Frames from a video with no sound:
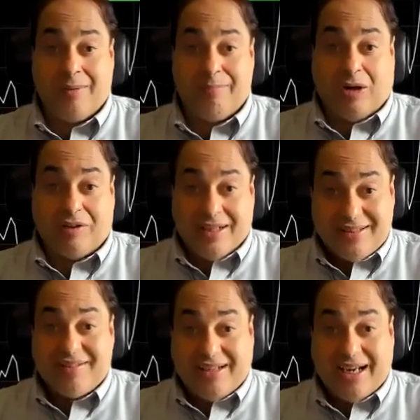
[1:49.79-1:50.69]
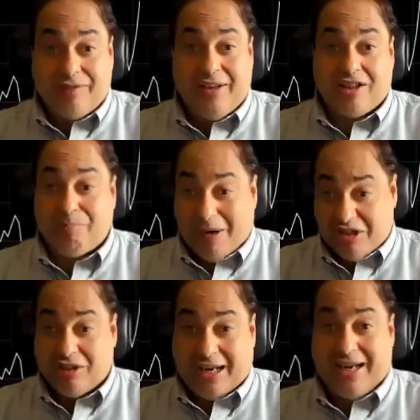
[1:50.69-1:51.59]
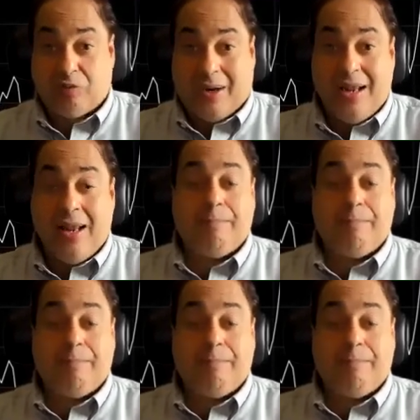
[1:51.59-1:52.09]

because in this case, we had a special case where